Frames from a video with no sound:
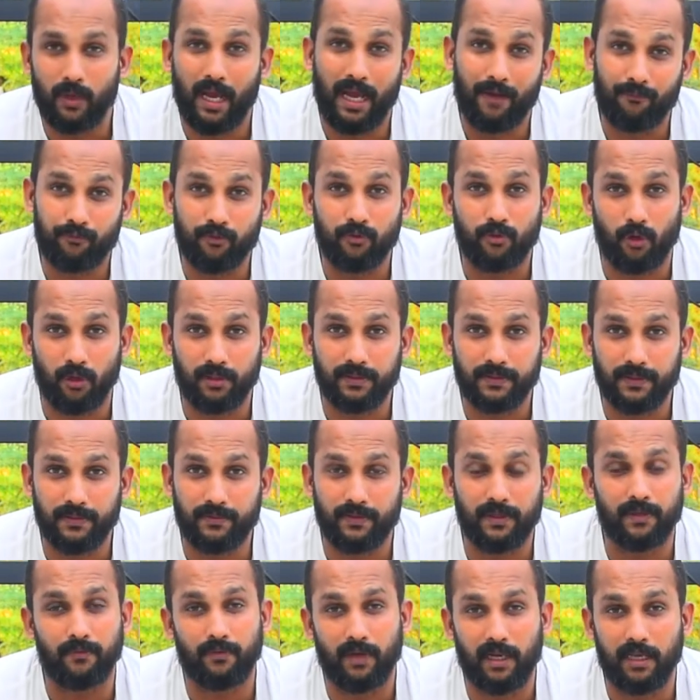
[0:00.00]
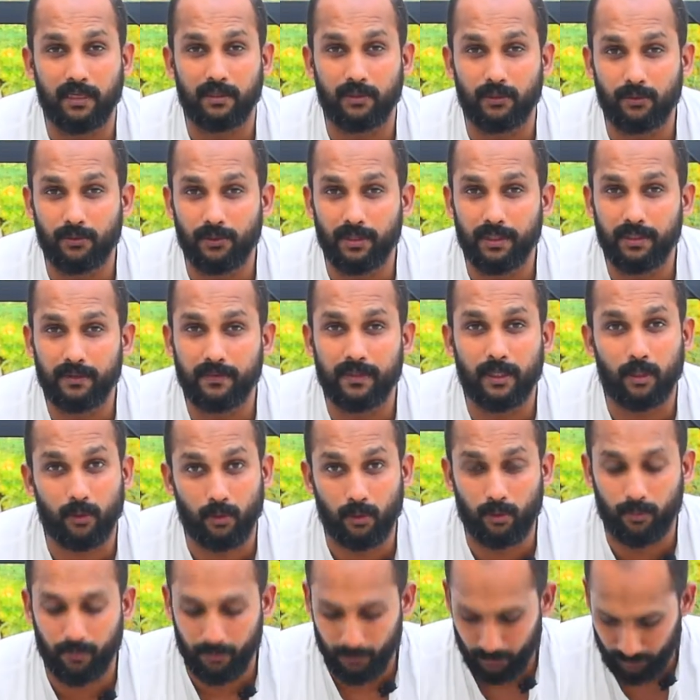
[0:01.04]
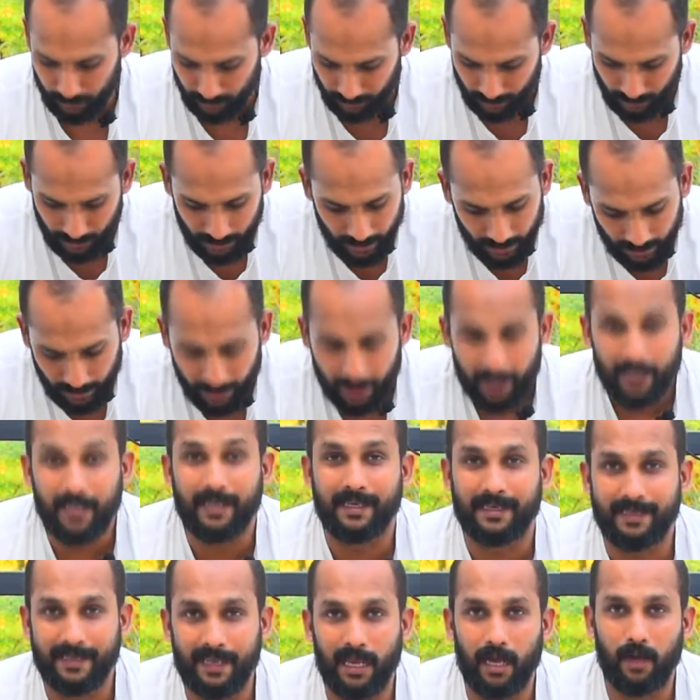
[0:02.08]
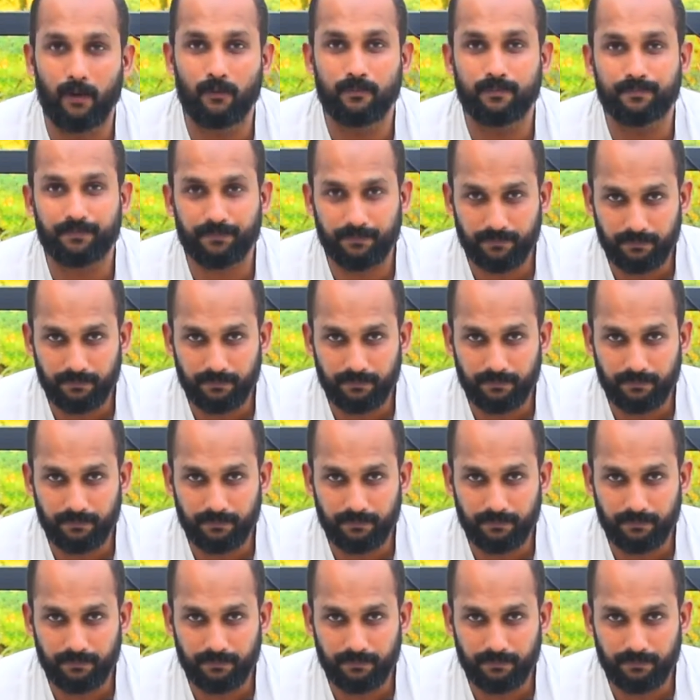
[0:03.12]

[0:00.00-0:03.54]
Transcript: have to concentrate while doing the crow pose. Now